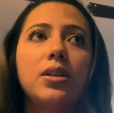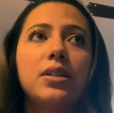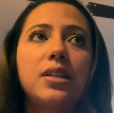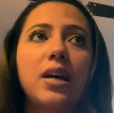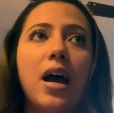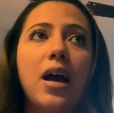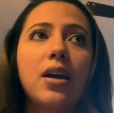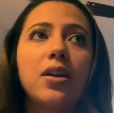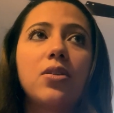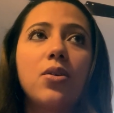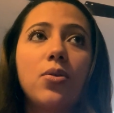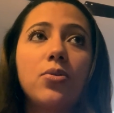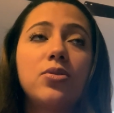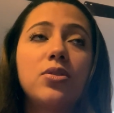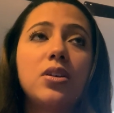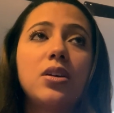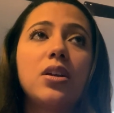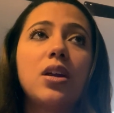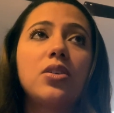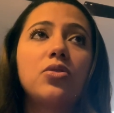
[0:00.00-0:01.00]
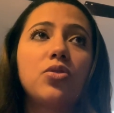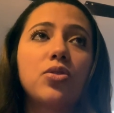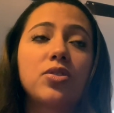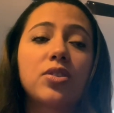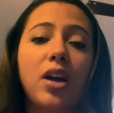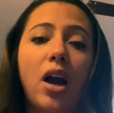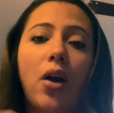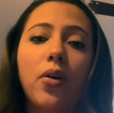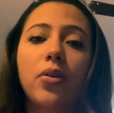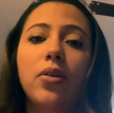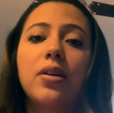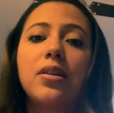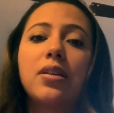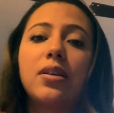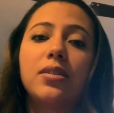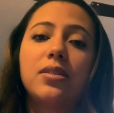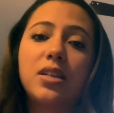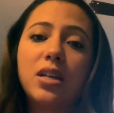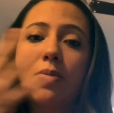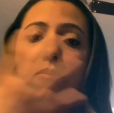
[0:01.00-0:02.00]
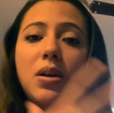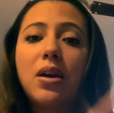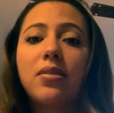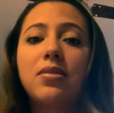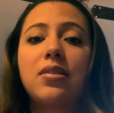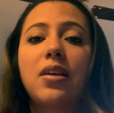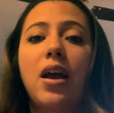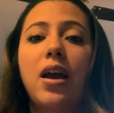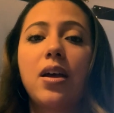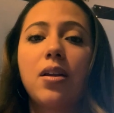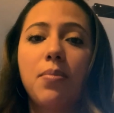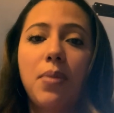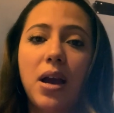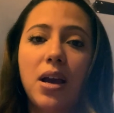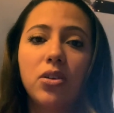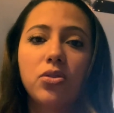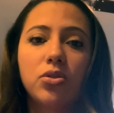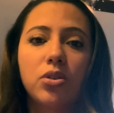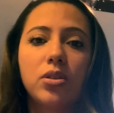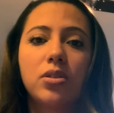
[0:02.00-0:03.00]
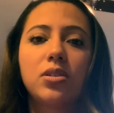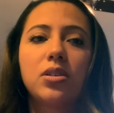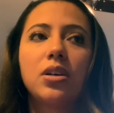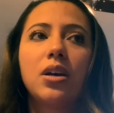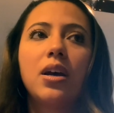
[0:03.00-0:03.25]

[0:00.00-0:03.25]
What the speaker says: diagnosing and just calculating the TBSA in a patient.